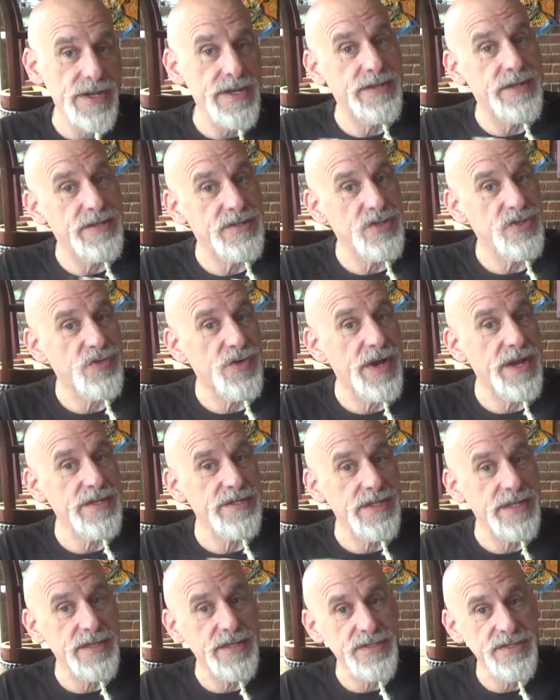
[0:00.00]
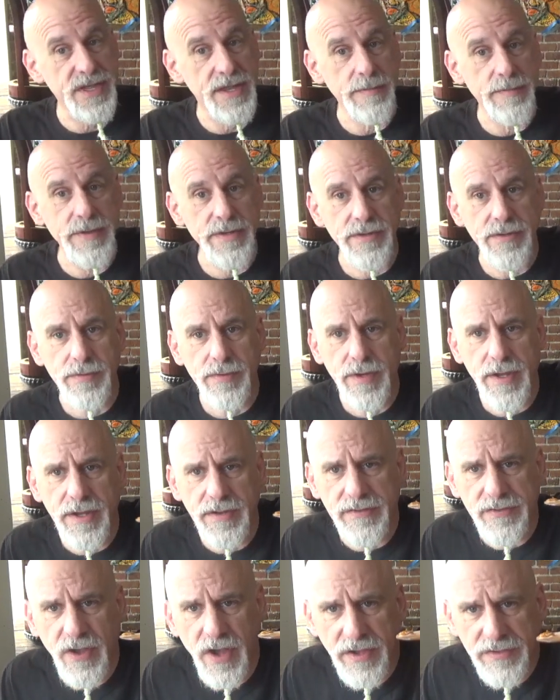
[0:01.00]
and it doesn't translate the same into
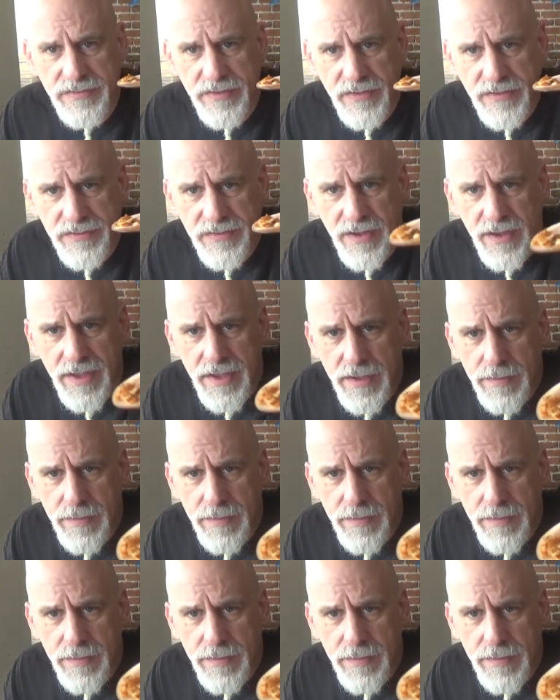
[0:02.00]
sauces.